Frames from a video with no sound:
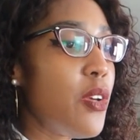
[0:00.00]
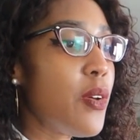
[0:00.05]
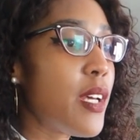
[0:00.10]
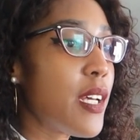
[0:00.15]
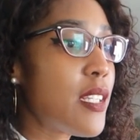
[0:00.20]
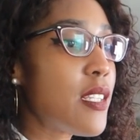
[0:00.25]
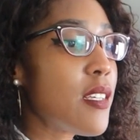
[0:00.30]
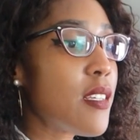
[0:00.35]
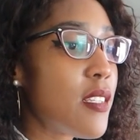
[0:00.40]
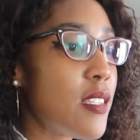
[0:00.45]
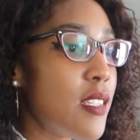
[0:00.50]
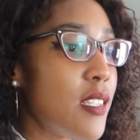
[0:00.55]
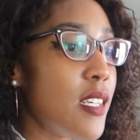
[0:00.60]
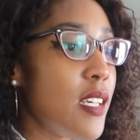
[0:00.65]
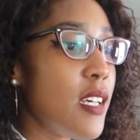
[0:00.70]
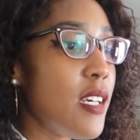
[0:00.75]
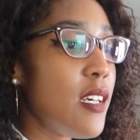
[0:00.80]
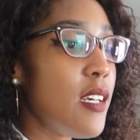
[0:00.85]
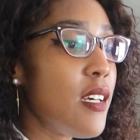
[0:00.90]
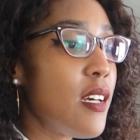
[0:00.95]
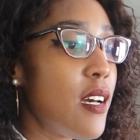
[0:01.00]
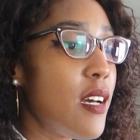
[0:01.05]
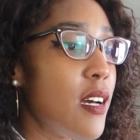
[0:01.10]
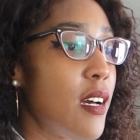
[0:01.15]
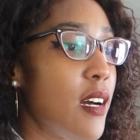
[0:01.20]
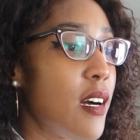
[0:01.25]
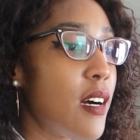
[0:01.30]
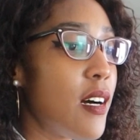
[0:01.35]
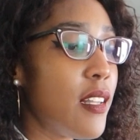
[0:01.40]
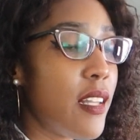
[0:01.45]
you get to
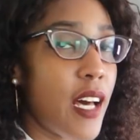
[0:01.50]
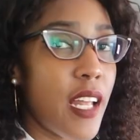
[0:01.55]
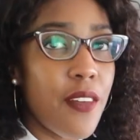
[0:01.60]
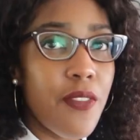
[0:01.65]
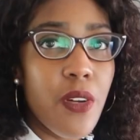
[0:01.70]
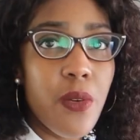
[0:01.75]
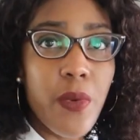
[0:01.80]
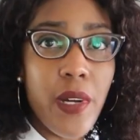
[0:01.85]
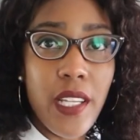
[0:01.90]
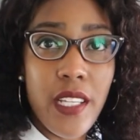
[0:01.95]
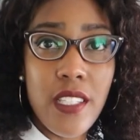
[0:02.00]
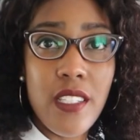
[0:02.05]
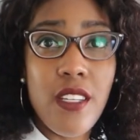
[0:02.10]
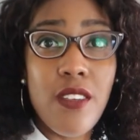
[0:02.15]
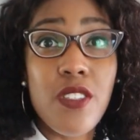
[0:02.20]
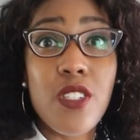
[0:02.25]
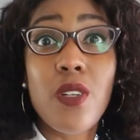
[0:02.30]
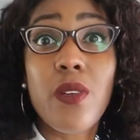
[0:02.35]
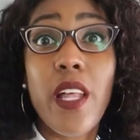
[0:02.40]
see a lot of your relatives.